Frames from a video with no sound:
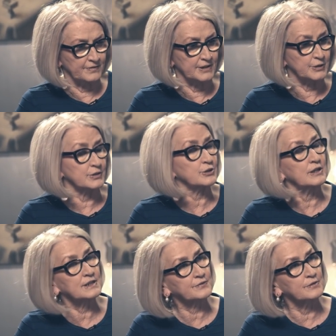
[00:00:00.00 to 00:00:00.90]
into a
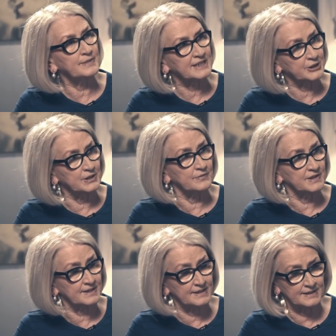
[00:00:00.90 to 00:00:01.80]
transformation of
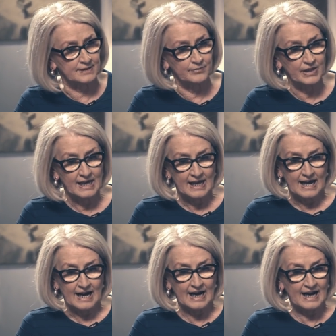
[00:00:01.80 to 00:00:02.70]
the system?
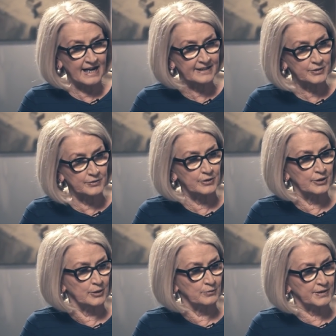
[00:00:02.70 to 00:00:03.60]
I don't
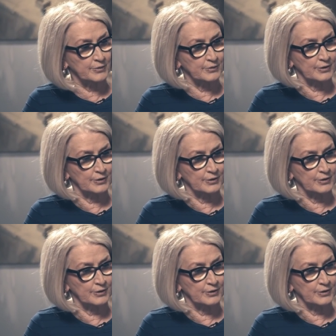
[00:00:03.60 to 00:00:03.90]
know whether or